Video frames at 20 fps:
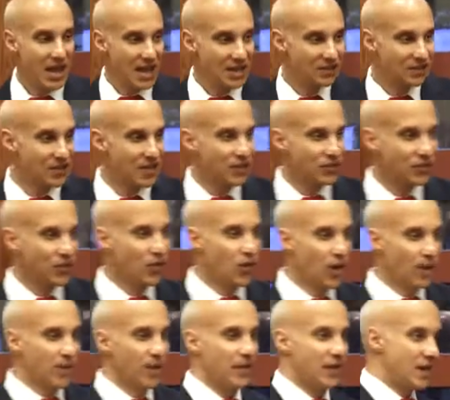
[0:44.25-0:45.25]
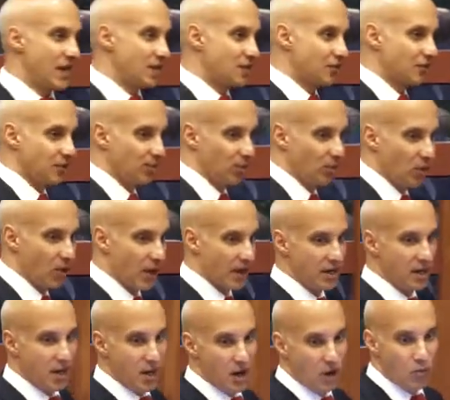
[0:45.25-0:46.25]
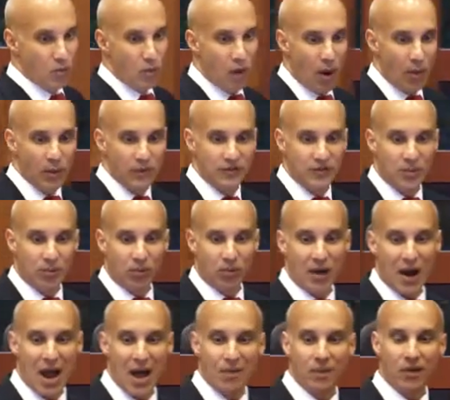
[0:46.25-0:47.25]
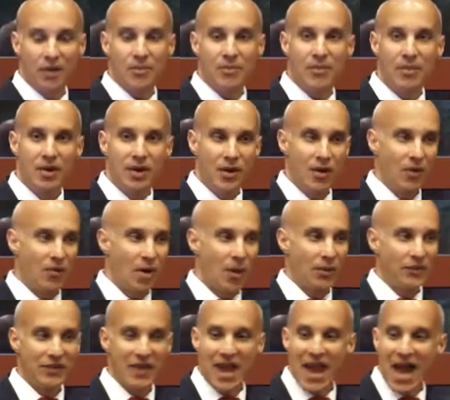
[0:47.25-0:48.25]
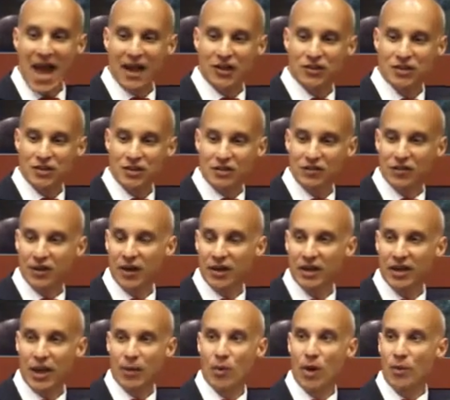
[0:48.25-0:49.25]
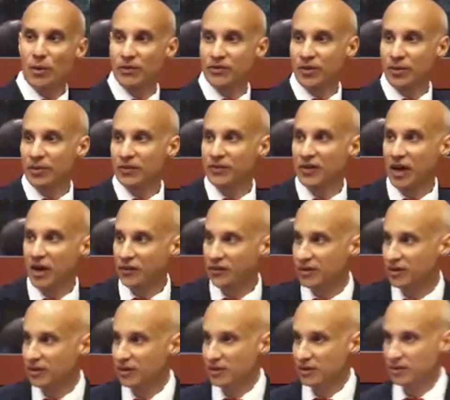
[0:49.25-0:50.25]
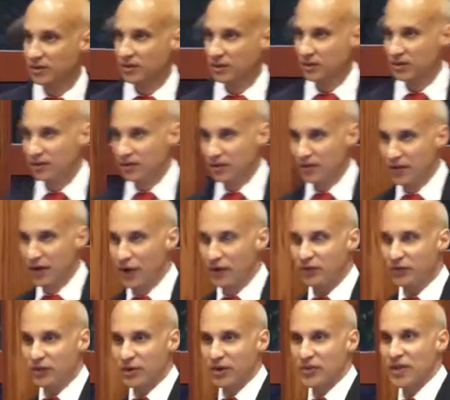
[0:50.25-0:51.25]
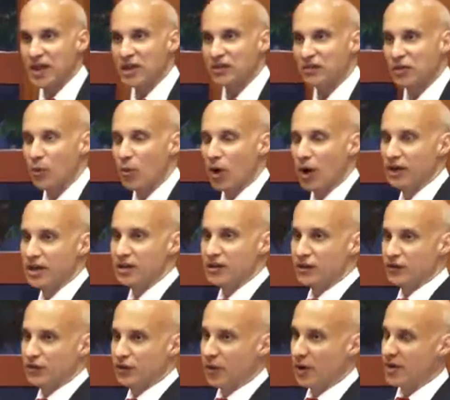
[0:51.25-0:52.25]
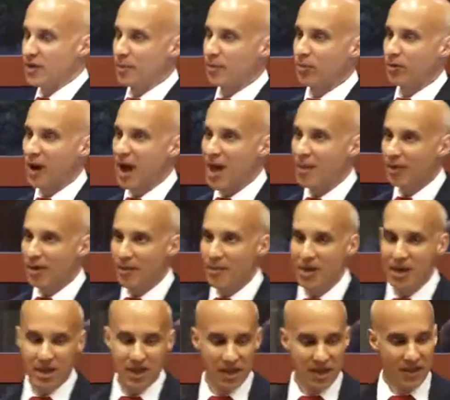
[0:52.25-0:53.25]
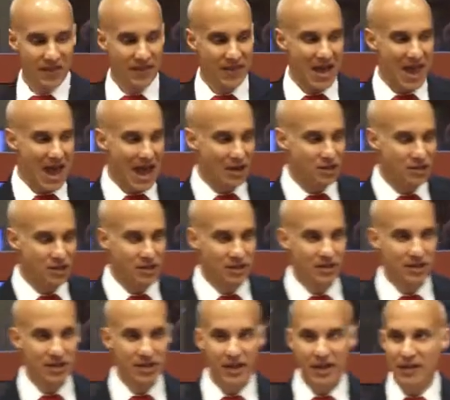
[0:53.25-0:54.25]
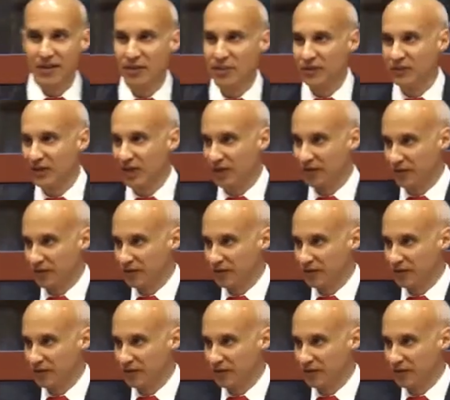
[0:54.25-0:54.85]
It's this formula that I just employed. What was the problem, what was the action you took, and what was the result? Those three things you want in your story: the problem, the action, and the result.